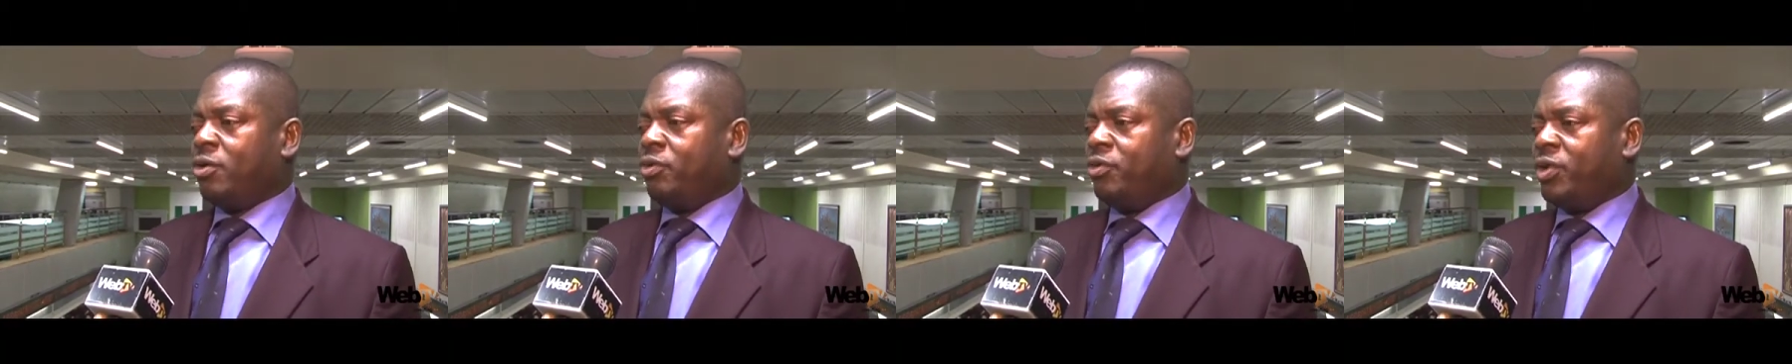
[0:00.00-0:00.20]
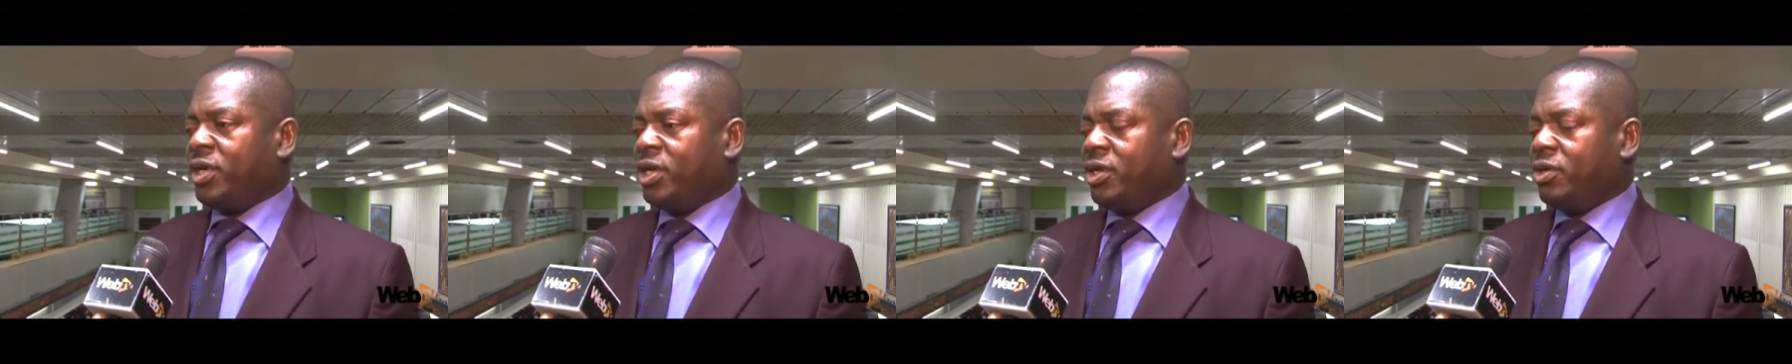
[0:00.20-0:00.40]

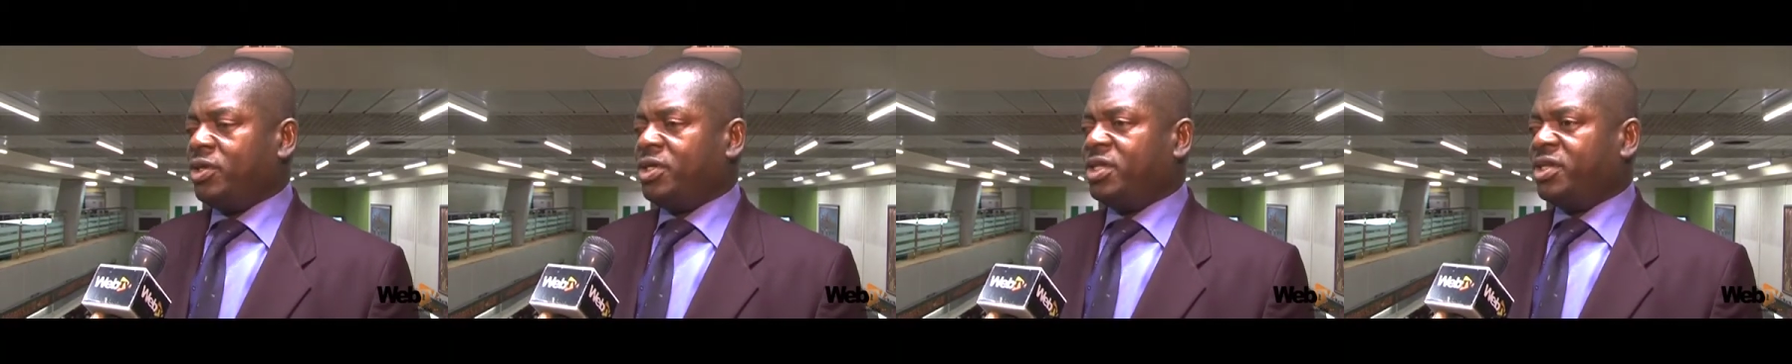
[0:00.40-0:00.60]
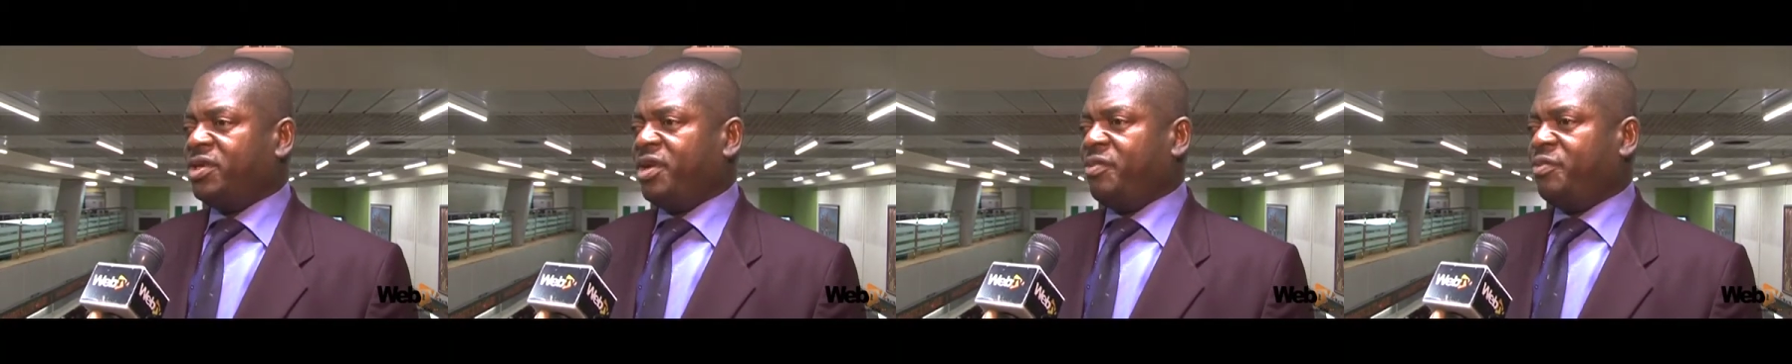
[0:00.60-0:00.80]
we know
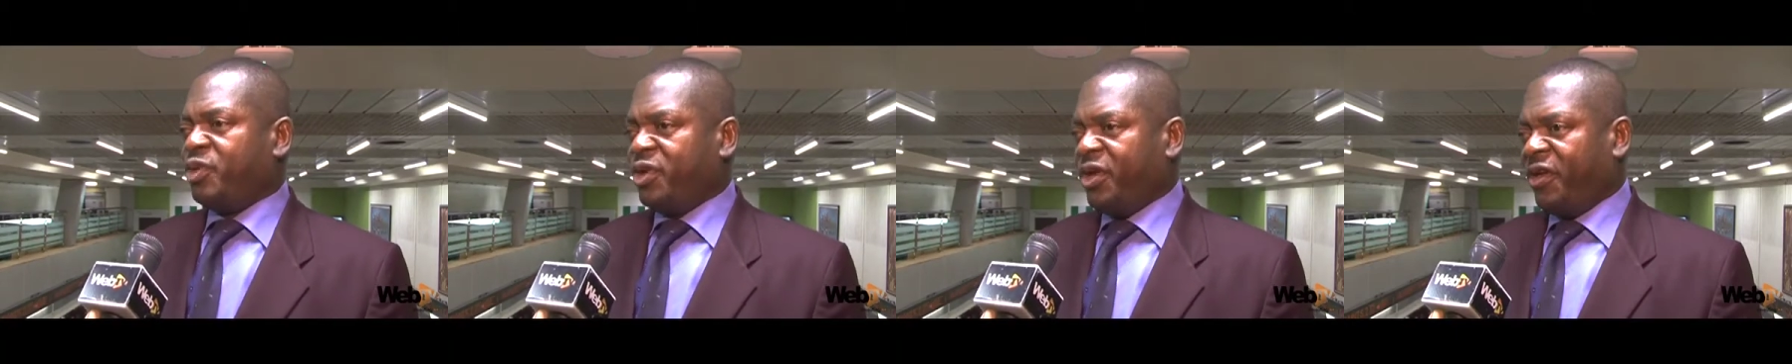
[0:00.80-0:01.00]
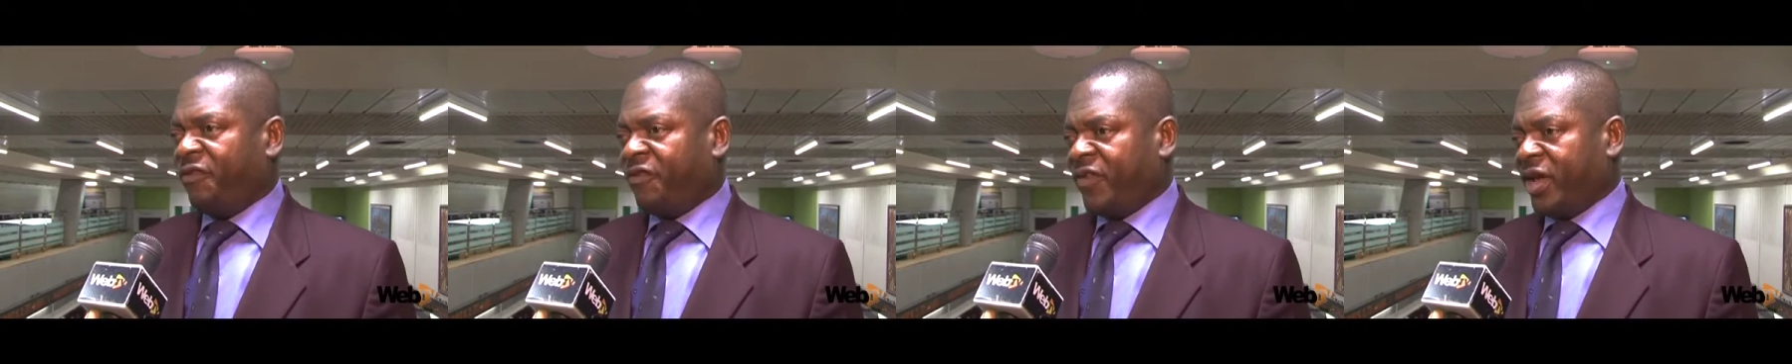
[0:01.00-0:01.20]
the ripple
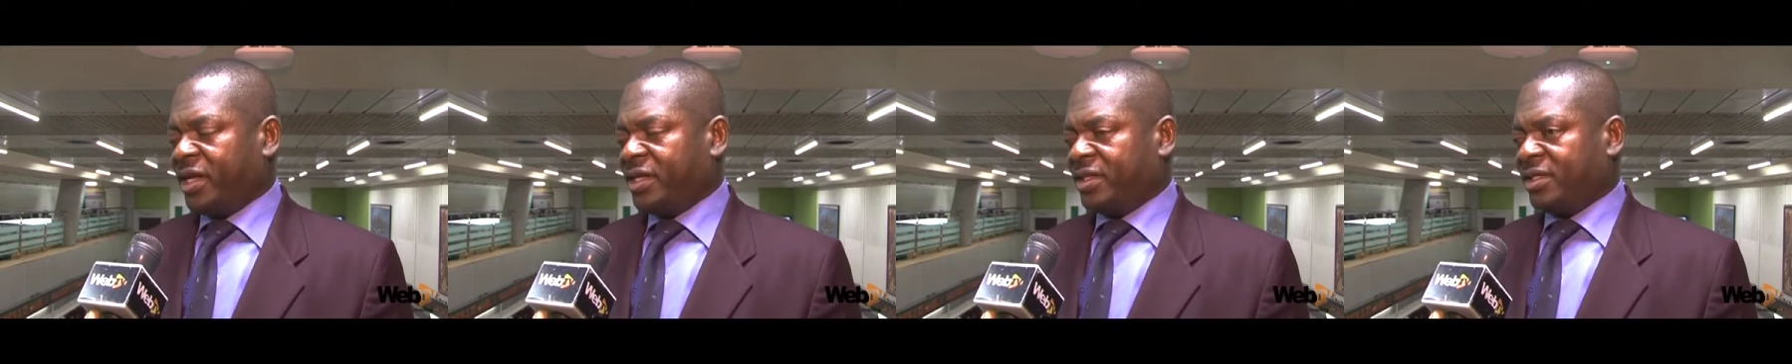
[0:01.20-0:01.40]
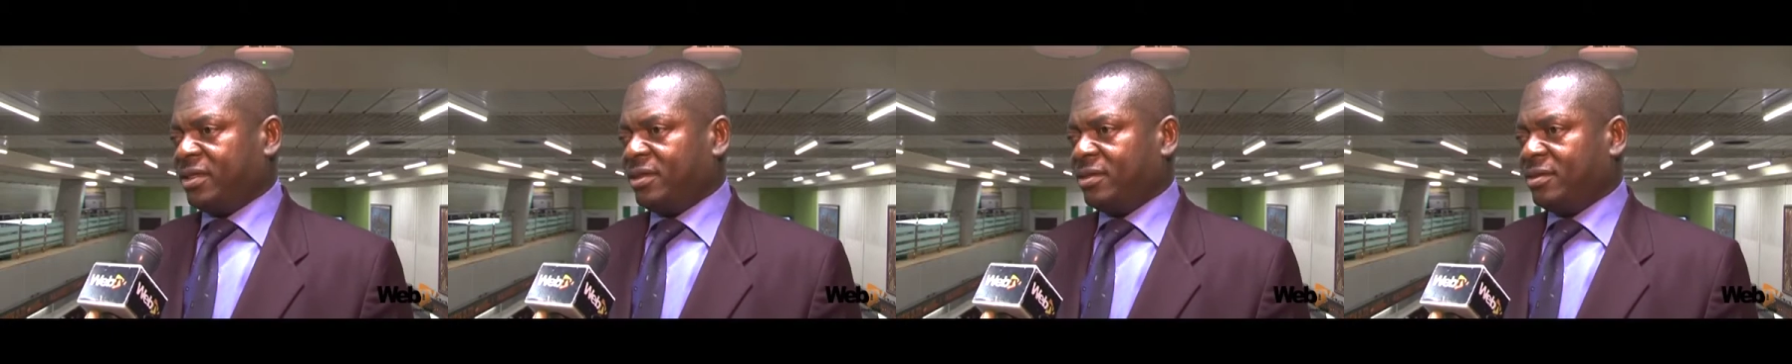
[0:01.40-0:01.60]

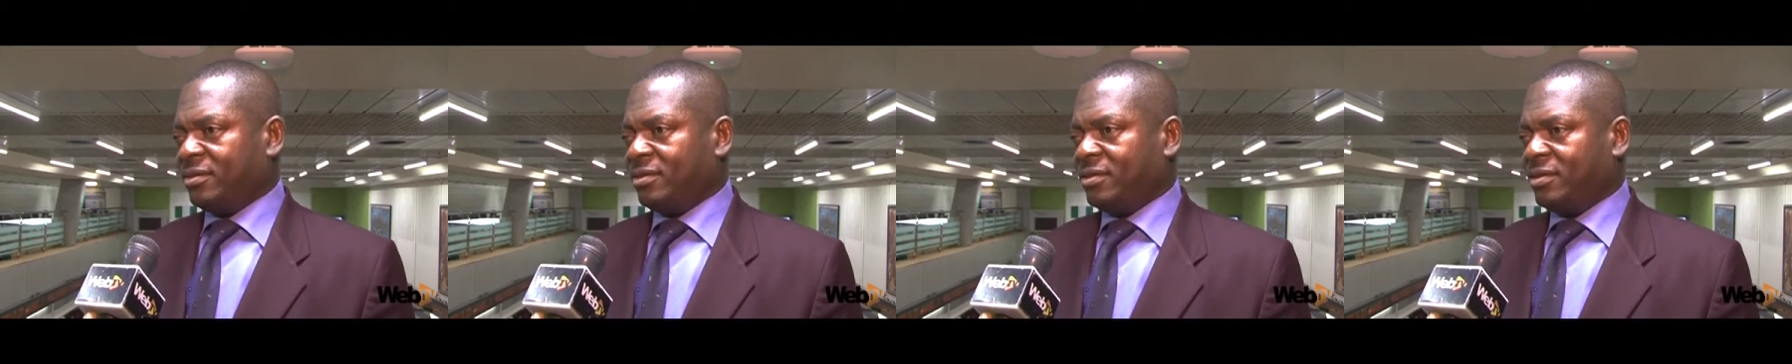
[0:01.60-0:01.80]
effects